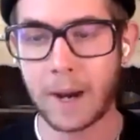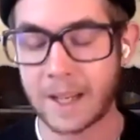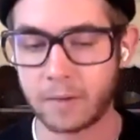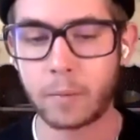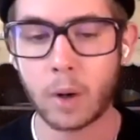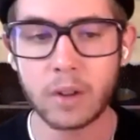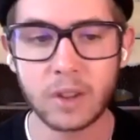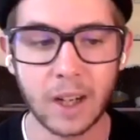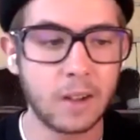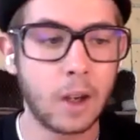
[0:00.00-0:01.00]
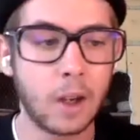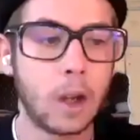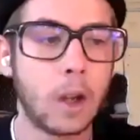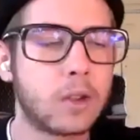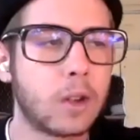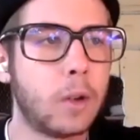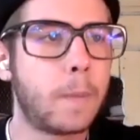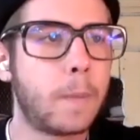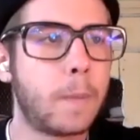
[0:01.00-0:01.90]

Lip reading: massive projects. So